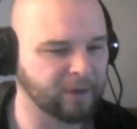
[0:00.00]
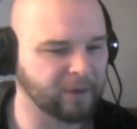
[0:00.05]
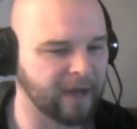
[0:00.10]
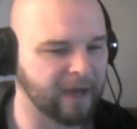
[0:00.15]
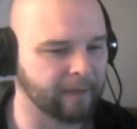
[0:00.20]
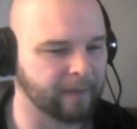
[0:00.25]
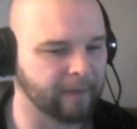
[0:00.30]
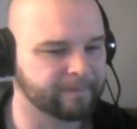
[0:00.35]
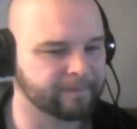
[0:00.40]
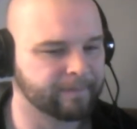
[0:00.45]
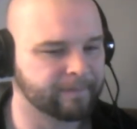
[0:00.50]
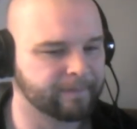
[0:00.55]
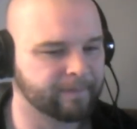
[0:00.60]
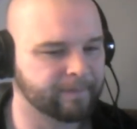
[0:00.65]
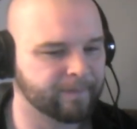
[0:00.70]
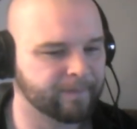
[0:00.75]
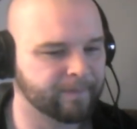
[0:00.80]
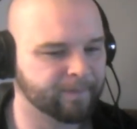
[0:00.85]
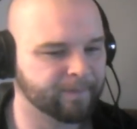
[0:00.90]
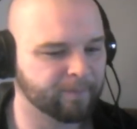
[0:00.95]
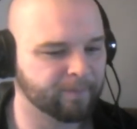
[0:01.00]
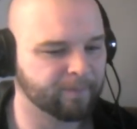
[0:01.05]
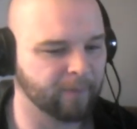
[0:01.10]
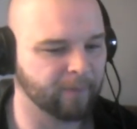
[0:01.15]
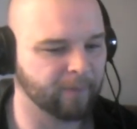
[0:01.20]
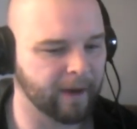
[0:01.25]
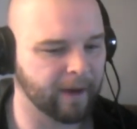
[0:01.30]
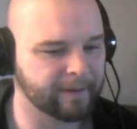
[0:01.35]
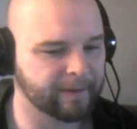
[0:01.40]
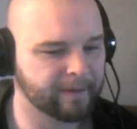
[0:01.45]
time,
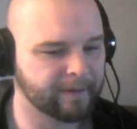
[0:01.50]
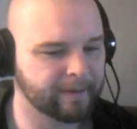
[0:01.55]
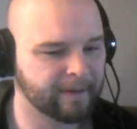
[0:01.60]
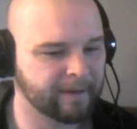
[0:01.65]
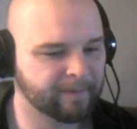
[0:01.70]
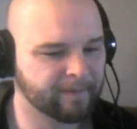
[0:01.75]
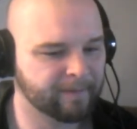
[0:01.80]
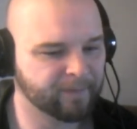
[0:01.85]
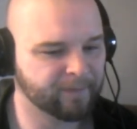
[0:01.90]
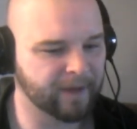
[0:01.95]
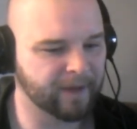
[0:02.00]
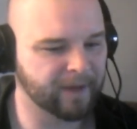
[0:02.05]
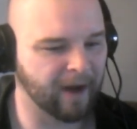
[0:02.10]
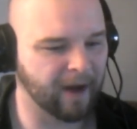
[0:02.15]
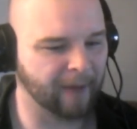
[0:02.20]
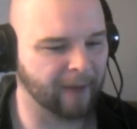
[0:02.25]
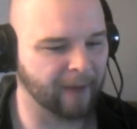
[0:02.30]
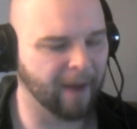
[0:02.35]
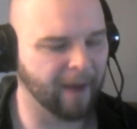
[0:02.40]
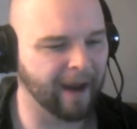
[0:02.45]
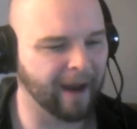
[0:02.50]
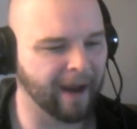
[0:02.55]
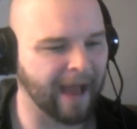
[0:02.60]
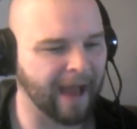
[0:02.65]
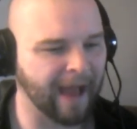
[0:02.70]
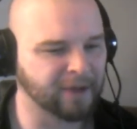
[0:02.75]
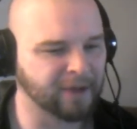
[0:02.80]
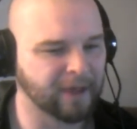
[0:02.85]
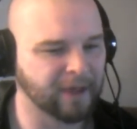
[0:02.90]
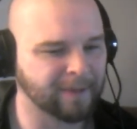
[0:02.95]
but I'm not
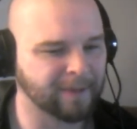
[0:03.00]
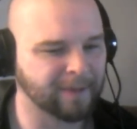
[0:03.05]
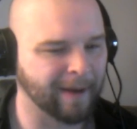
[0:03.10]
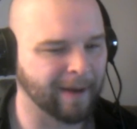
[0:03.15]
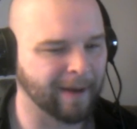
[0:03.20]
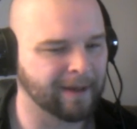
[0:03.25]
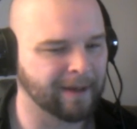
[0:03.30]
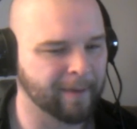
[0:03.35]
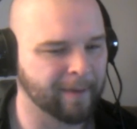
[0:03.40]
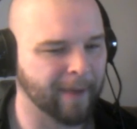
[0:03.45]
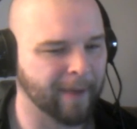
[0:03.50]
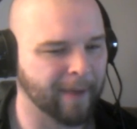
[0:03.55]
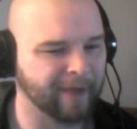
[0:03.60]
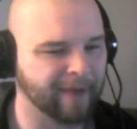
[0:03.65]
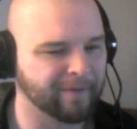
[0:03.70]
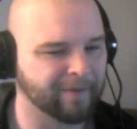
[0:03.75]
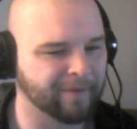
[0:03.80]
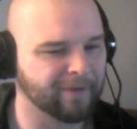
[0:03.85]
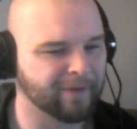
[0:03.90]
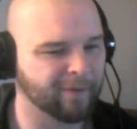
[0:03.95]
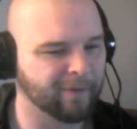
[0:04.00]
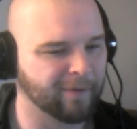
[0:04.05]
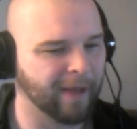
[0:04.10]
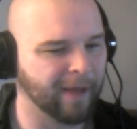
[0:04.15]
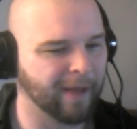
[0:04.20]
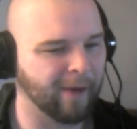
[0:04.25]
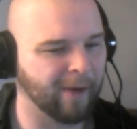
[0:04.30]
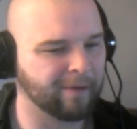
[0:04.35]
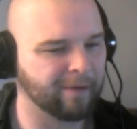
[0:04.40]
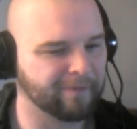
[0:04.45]
actually expecting to be paid for this full
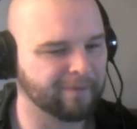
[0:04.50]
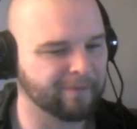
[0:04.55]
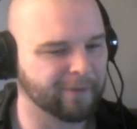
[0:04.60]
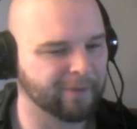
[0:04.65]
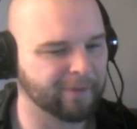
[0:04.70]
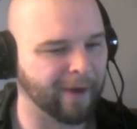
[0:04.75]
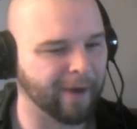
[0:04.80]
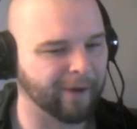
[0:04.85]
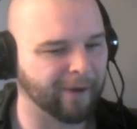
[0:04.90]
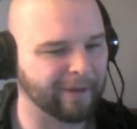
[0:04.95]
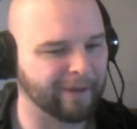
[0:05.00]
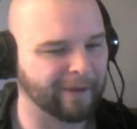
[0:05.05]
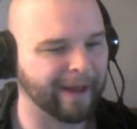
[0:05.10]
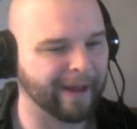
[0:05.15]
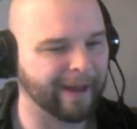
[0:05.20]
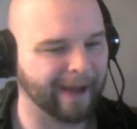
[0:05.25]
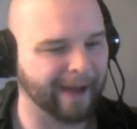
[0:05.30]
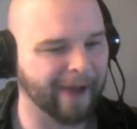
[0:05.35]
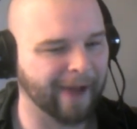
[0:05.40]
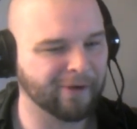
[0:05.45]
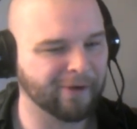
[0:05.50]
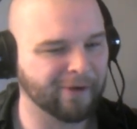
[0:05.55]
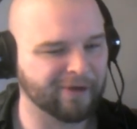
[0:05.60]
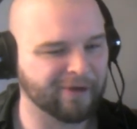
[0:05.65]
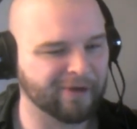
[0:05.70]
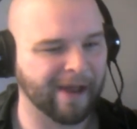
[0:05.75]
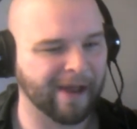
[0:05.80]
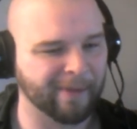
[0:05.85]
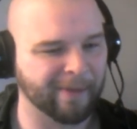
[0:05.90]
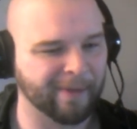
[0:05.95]
hour. For the record, like I
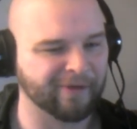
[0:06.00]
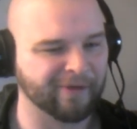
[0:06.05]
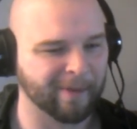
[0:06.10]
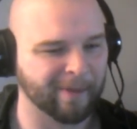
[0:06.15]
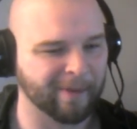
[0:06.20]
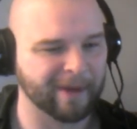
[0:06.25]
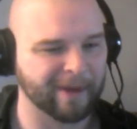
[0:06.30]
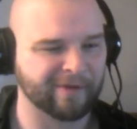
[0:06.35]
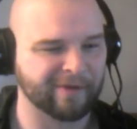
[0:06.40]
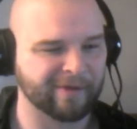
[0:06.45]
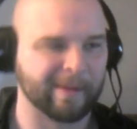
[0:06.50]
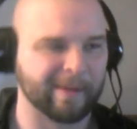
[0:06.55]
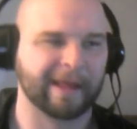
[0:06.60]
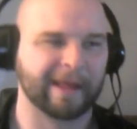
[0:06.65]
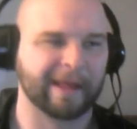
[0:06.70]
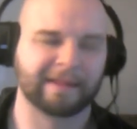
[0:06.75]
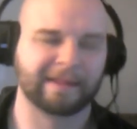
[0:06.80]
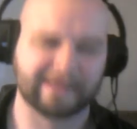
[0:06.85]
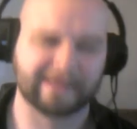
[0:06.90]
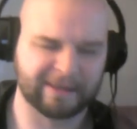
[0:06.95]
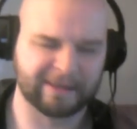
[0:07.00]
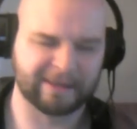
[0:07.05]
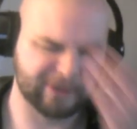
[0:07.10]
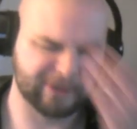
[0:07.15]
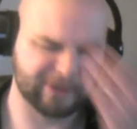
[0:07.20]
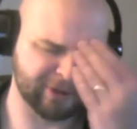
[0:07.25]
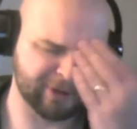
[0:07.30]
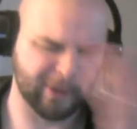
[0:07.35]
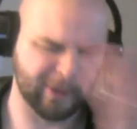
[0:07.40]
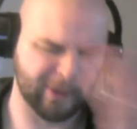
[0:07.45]
understand that somebody's gonna be like, "Listen,
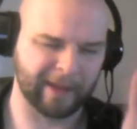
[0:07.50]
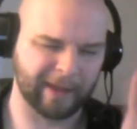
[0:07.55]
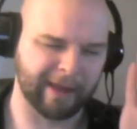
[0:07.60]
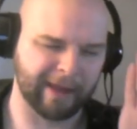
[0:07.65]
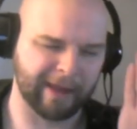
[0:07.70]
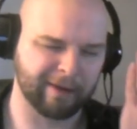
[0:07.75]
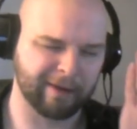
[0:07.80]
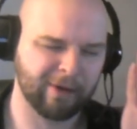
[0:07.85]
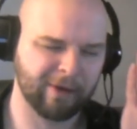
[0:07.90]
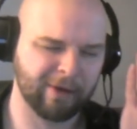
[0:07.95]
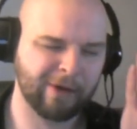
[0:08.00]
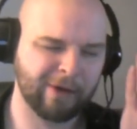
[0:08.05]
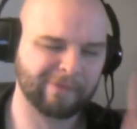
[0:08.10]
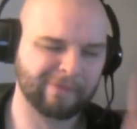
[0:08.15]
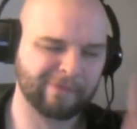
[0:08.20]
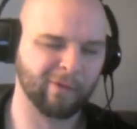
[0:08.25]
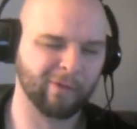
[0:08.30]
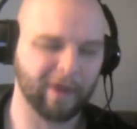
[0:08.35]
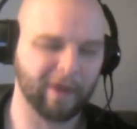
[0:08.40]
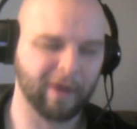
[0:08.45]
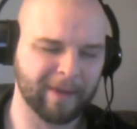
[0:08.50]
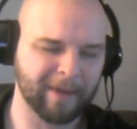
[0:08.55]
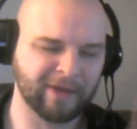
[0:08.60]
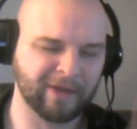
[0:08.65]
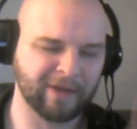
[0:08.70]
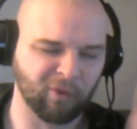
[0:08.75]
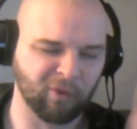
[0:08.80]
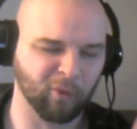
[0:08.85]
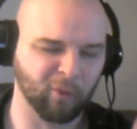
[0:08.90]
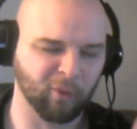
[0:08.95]
dude, you had like 40
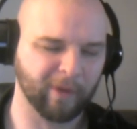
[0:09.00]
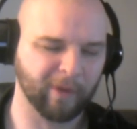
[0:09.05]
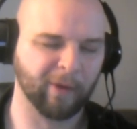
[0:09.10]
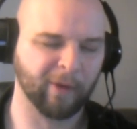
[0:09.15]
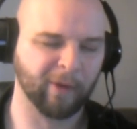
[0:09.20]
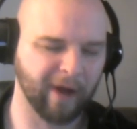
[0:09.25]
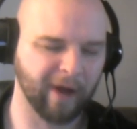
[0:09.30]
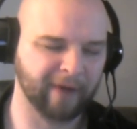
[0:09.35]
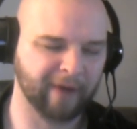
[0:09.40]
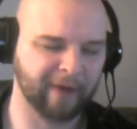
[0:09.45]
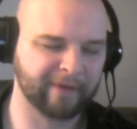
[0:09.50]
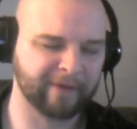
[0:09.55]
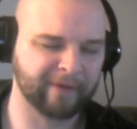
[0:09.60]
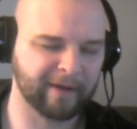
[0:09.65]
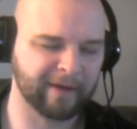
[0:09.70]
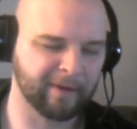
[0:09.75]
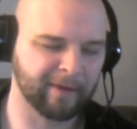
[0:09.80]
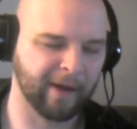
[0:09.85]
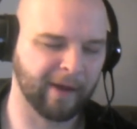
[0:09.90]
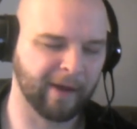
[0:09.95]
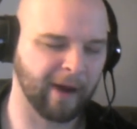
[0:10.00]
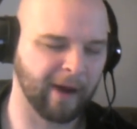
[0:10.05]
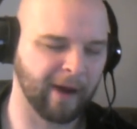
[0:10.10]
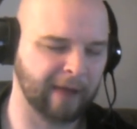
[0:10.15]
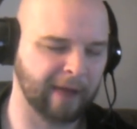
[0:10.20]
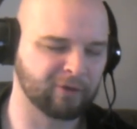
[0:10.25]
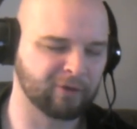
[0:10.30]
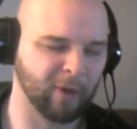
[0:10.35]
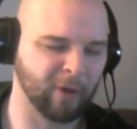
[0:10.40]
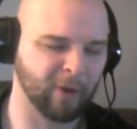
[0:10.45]
minutes of real content in there
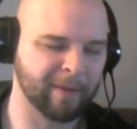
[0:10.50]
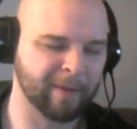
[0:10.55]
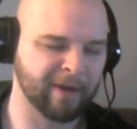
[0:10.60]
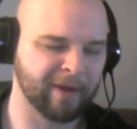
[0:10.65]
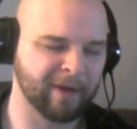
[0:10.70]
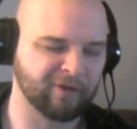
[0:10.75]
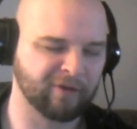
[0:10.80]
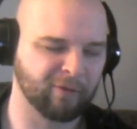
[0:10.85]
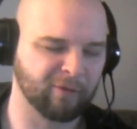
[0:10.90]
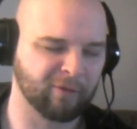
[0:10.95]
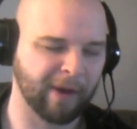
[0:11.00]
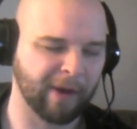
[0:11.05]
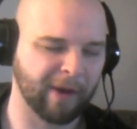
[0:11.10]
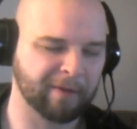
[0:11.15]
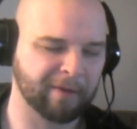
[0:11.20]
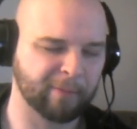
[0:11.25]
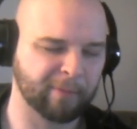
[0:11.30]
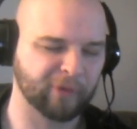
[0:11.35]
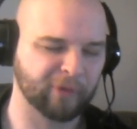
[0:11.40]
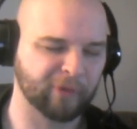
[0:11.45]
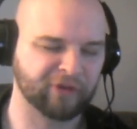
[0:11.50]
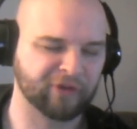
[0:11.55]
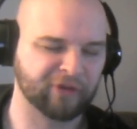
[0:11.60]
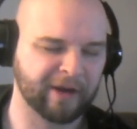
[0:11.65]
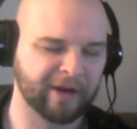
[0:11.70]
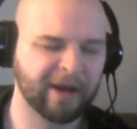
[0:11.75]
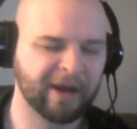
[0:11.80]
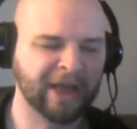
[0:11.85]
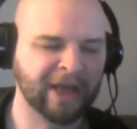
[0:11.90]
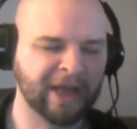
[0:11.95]
and 20 minutes of random
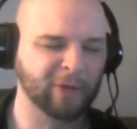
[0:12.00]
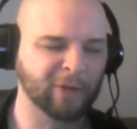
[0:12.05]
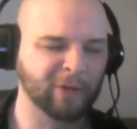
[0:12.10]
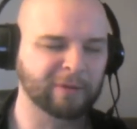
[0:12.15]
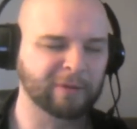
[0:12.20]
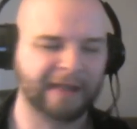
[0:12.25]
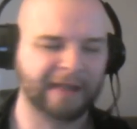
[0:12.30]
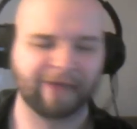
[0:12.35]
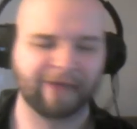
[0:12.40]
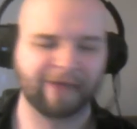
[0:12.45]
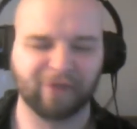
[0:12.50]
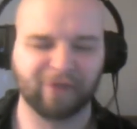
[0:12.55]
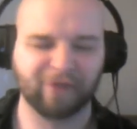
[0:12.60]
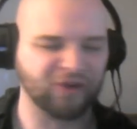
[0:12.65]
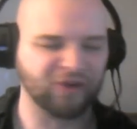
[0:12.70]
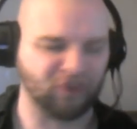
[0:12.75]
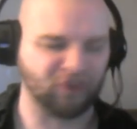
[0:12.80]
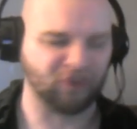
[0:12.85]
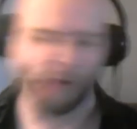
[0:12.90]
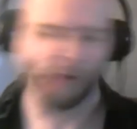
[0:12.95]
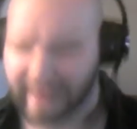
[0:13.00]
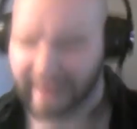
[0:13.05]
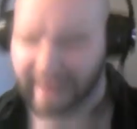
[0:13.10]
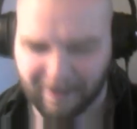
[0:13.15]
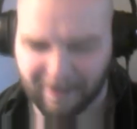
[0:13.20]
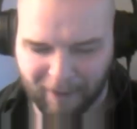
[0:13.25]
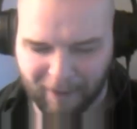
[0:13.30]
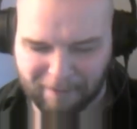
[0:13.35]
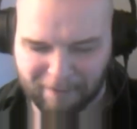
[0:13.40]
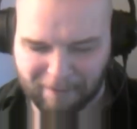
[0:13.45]
bullshit. You left the screen
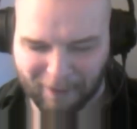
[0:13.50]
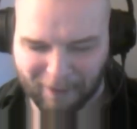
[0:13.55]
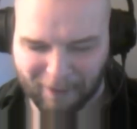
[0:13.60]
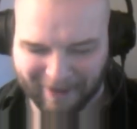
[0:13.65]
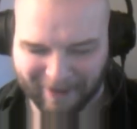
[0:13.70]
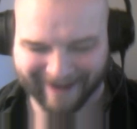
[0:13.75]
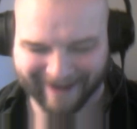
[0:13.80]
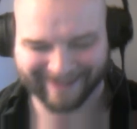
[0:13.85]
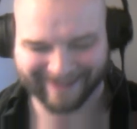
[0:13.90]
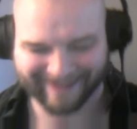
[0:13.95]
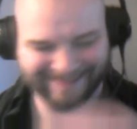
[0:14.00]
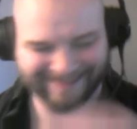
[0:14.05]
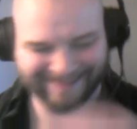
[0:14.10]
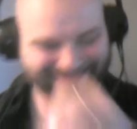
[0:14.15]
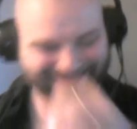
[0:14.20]
at one point."